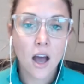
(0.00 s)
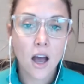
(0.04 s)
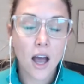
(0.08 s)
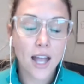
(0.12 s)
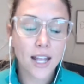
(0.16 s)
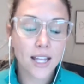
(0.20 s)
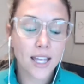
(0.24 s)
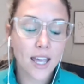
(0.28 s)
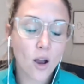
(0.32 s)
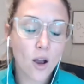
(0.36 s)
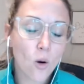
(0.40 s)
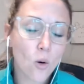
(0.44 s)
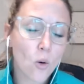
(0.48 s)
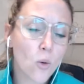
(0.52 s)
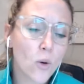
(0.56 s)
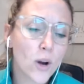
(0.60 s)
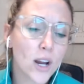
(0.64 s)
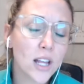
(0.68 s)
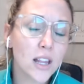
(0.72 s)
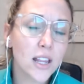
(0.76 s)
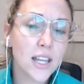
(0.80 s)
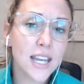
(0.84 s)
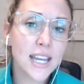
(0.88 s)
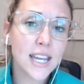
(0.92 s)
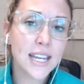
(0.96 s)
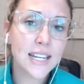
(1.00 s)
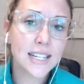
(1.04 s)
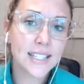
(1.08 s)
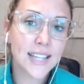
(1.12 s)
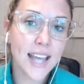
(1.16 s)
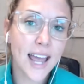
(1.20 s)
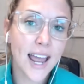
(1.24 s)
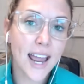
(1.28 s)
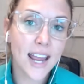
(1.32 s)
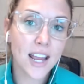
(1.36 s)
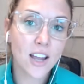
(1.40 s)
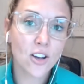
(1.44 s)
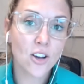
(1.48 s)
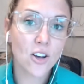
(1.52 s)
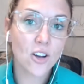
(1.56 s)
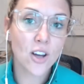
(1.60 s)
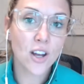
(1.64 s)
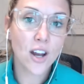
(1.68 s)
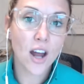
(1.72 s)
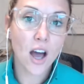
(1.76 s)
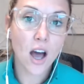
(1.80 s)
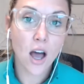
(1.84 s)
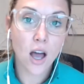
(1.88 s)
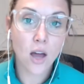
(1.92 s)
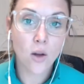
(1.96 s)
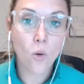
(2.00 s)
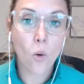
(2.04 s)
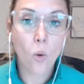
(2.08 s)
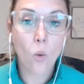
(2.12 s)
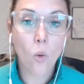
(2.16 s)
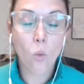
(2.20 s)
and get really dang good on